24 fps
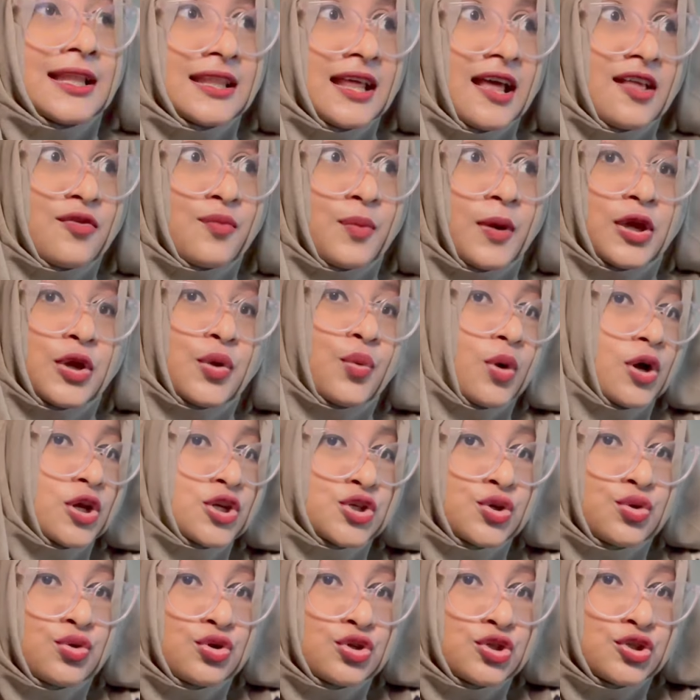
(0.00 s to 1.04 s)
That's why you
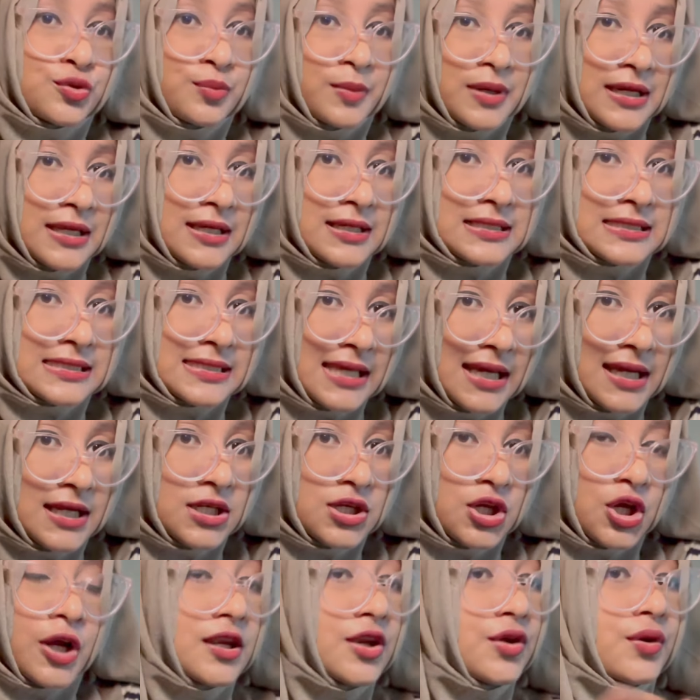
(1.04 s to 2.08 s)
want to go to medical
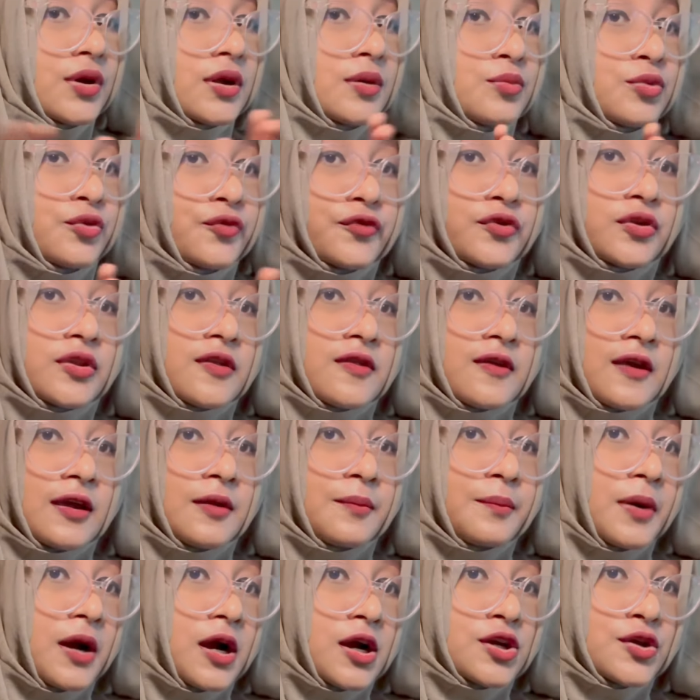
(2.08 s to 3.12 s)
sector. You can move to the
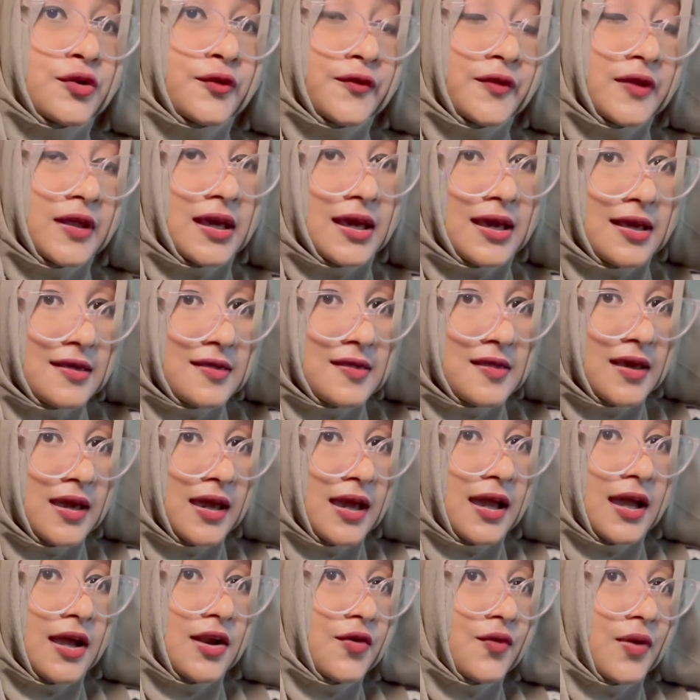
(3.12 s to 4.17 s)
second part of the
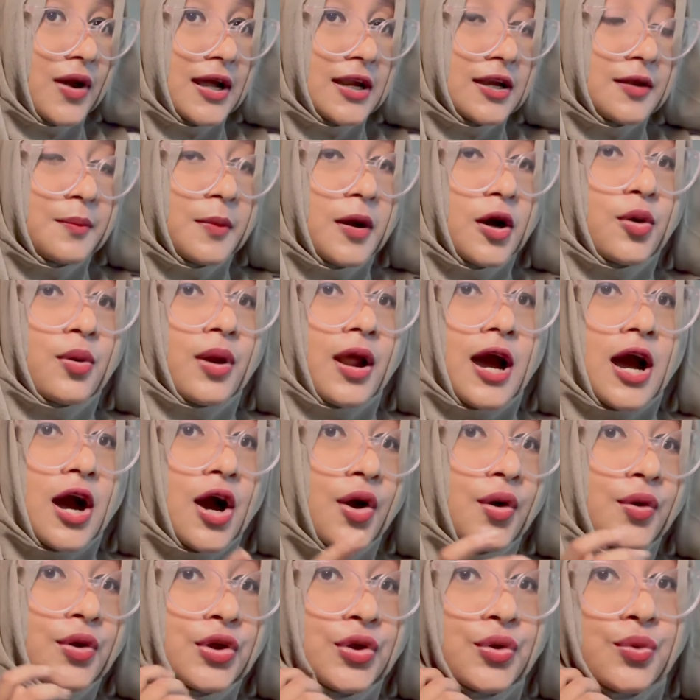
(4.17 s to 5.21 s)
essay and write about
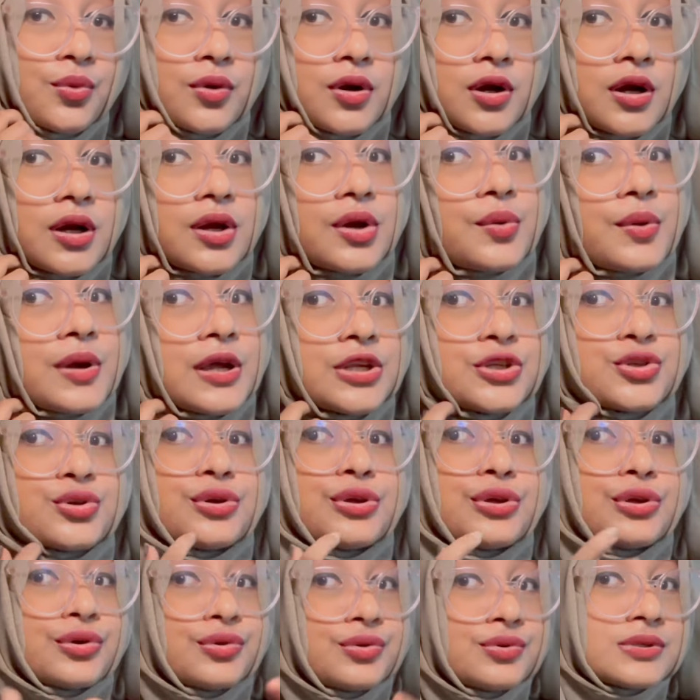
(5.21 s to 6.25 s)
how you are going to
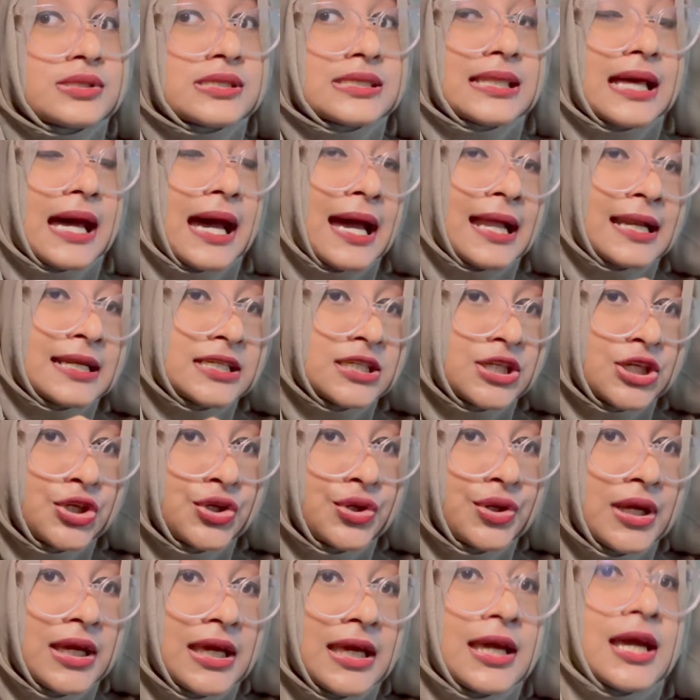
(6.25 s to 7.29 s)
use that
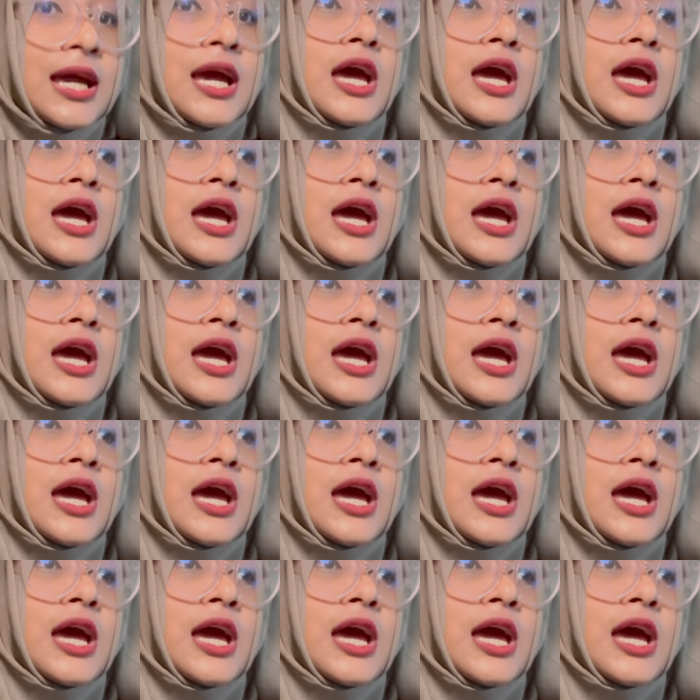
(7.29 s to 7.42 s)
degree